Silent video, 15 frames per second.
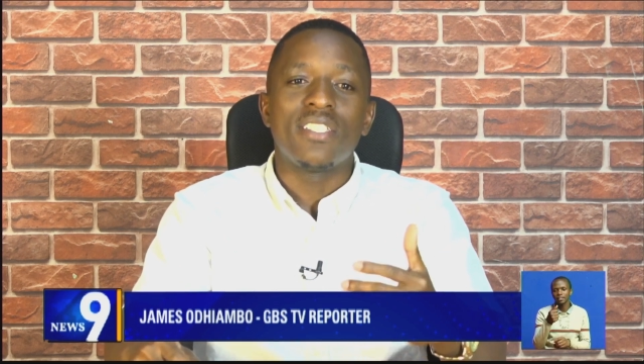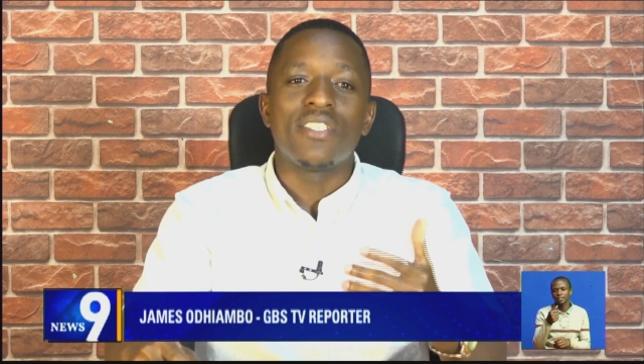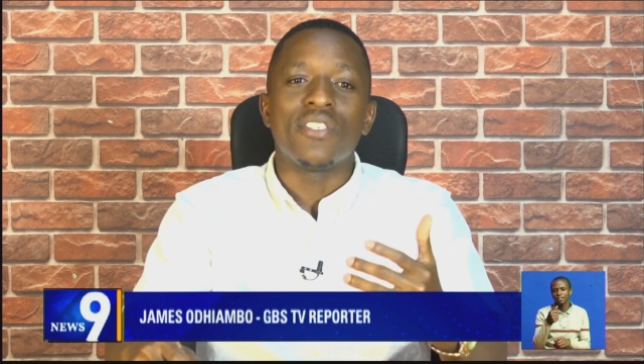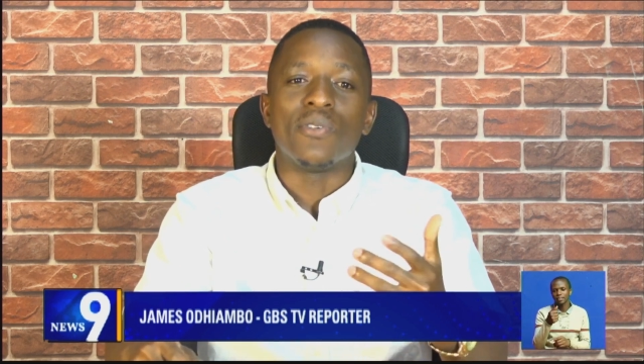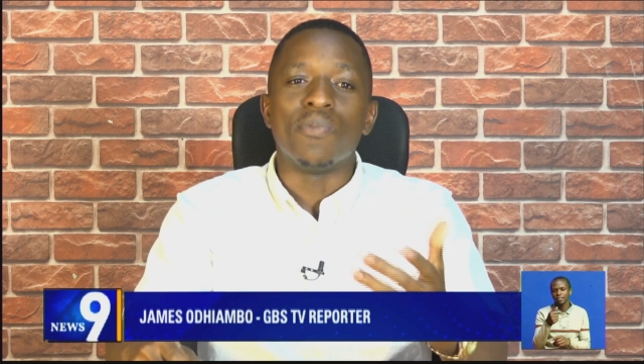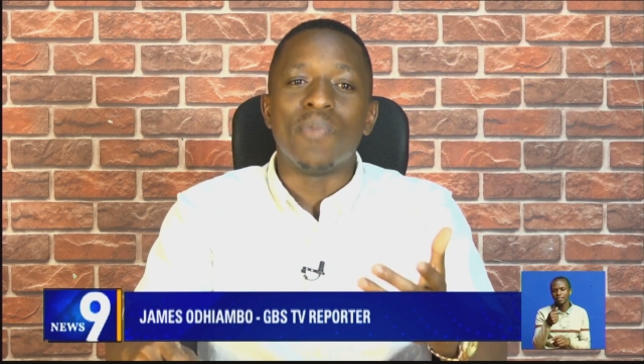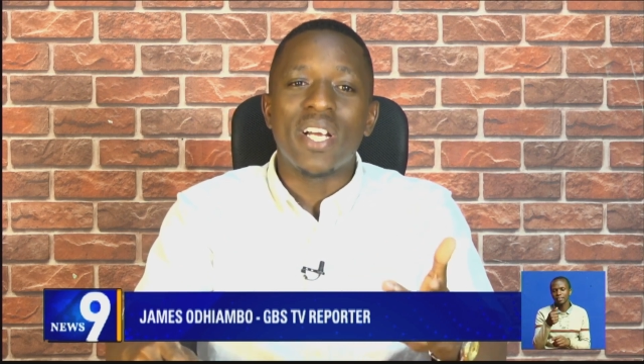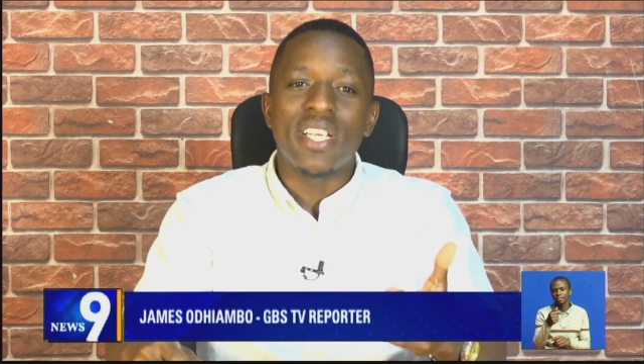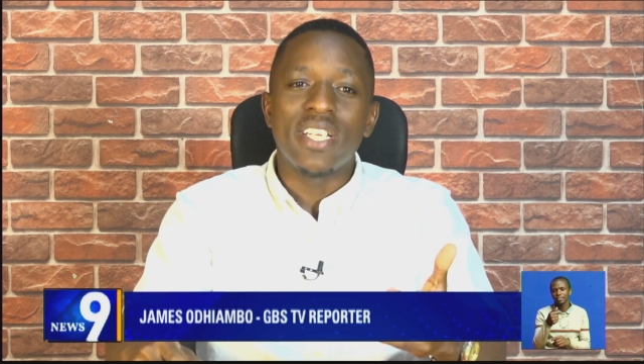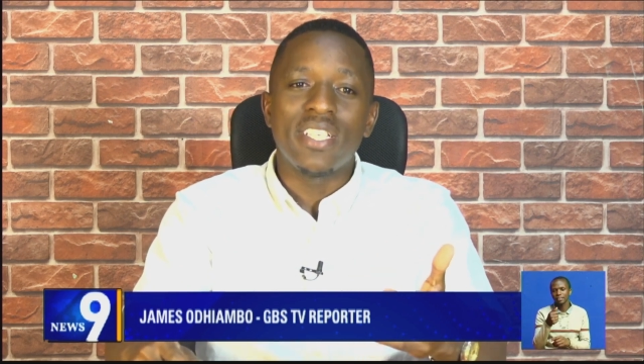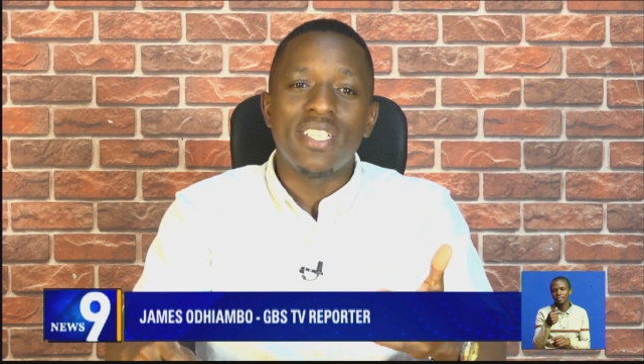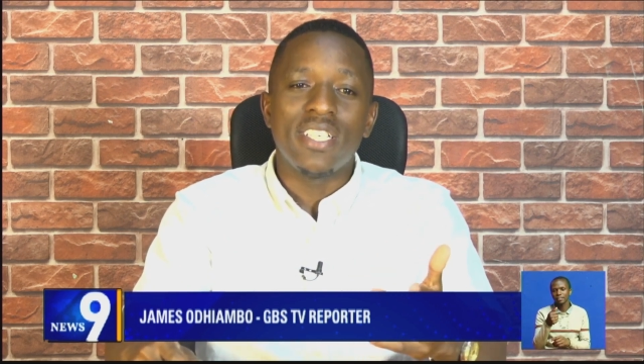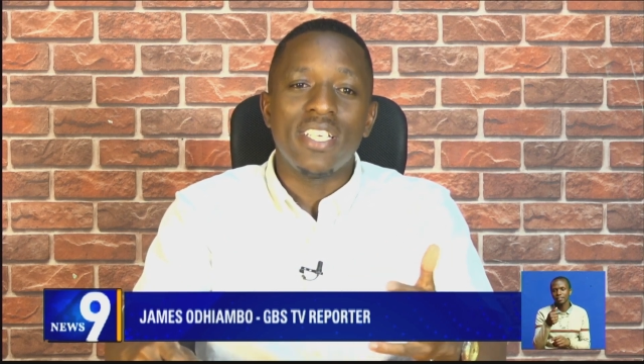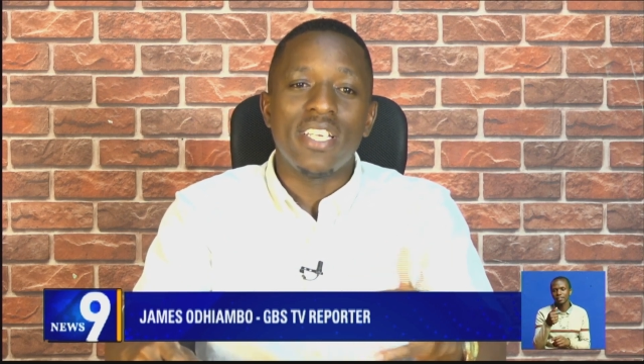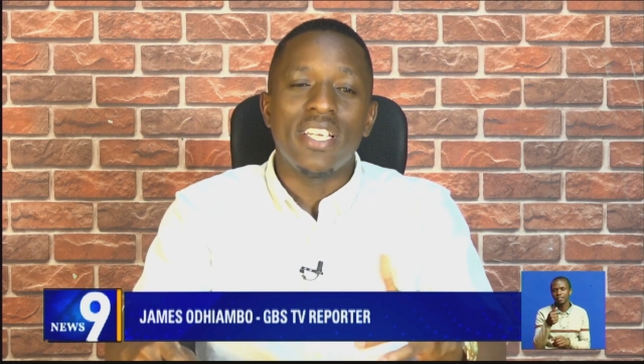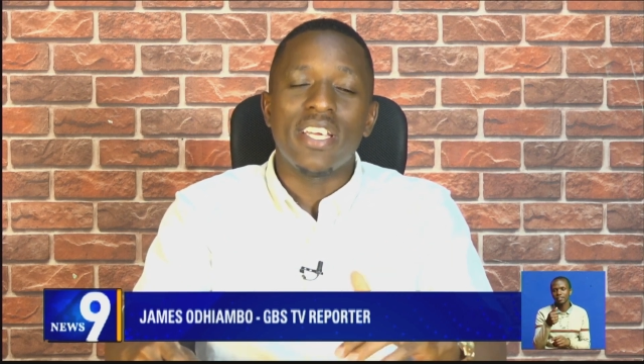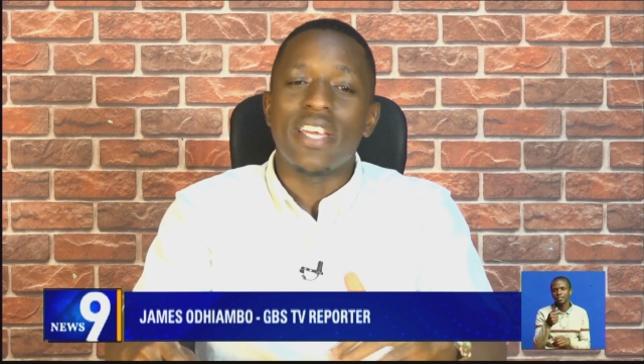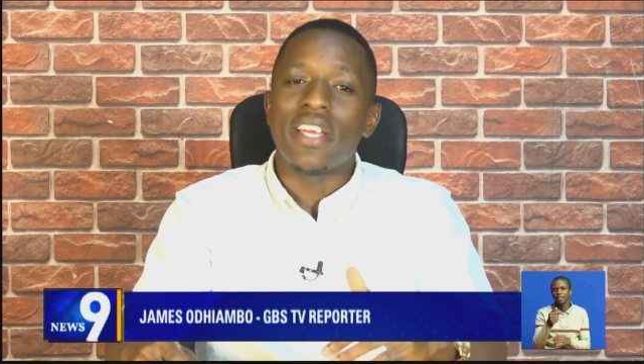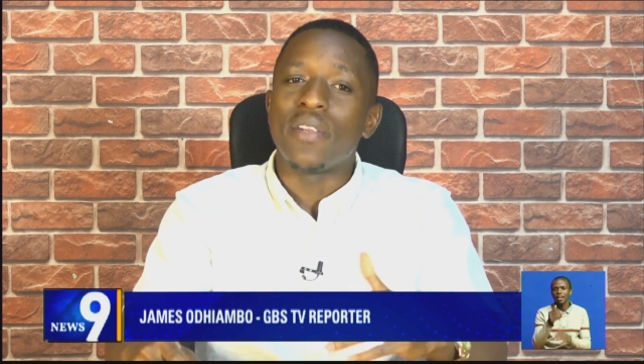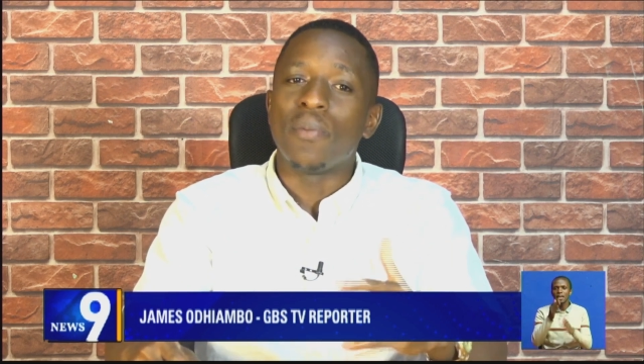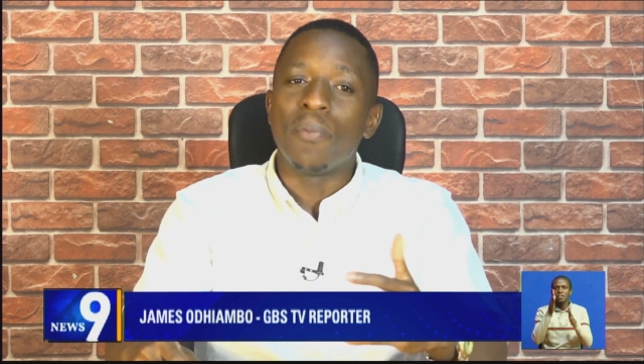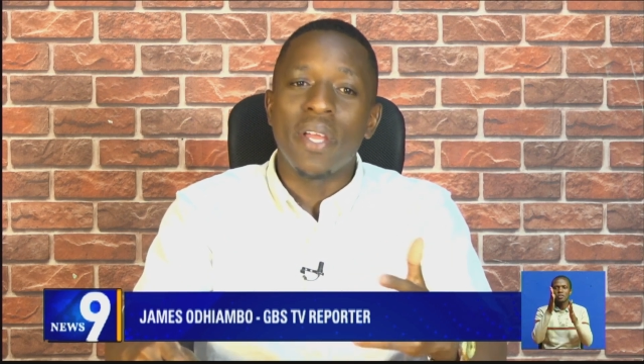humanity,
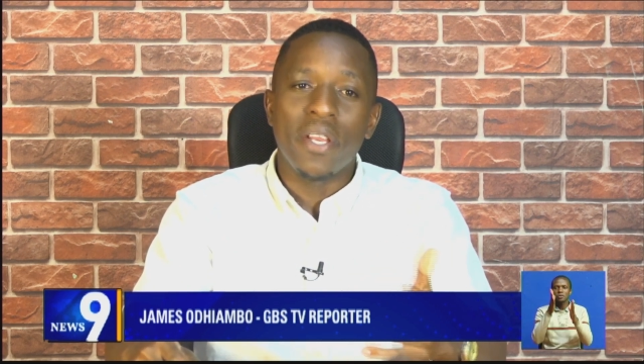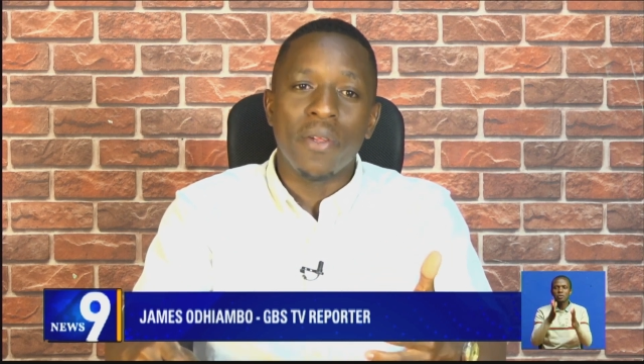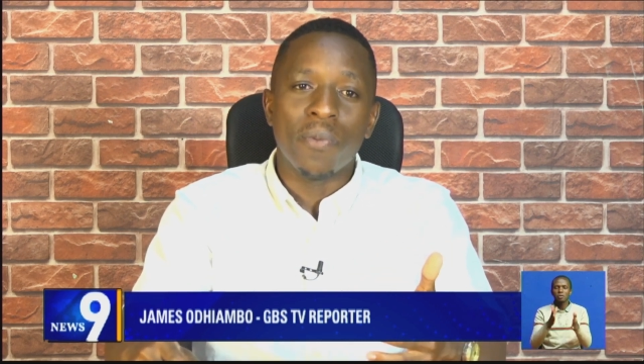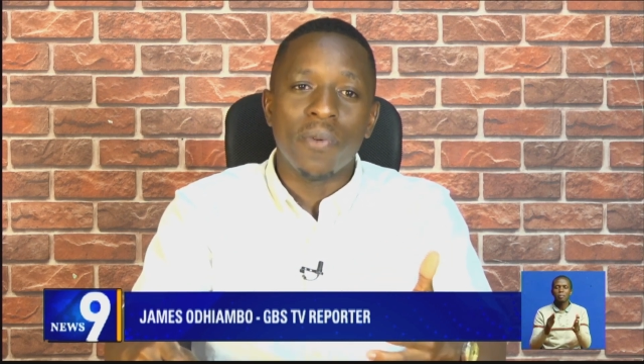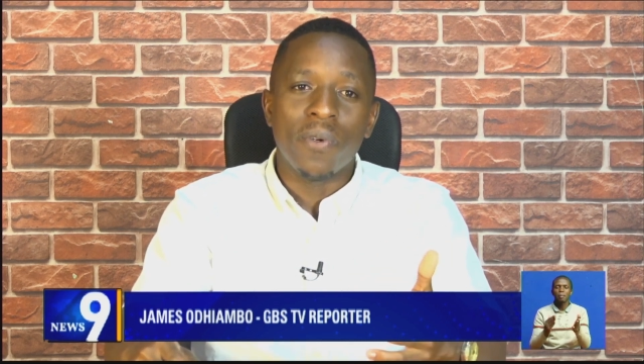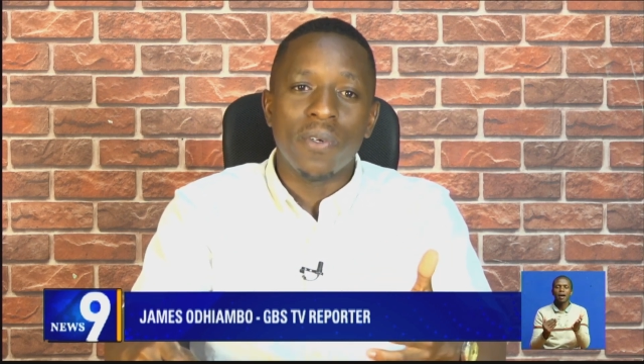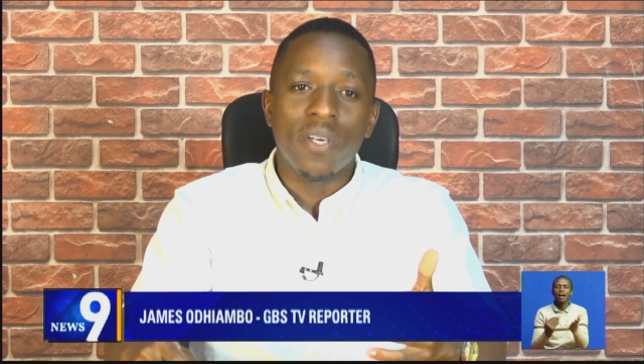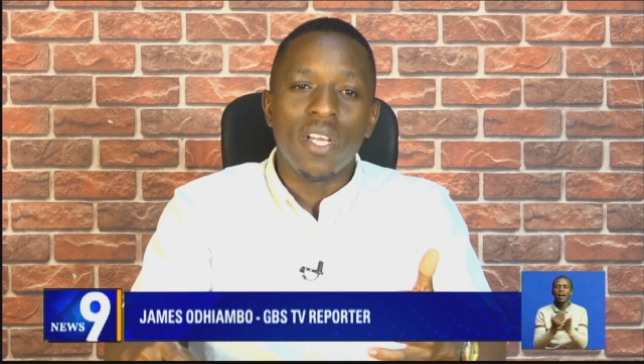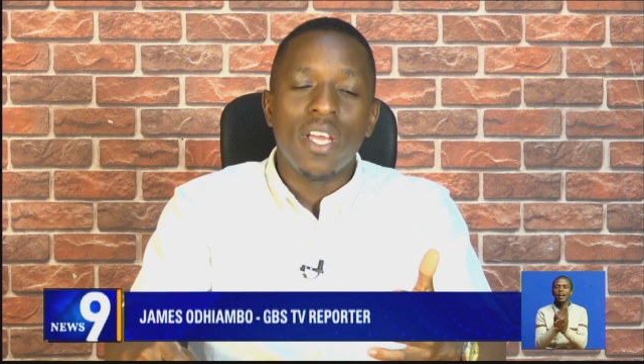and many more.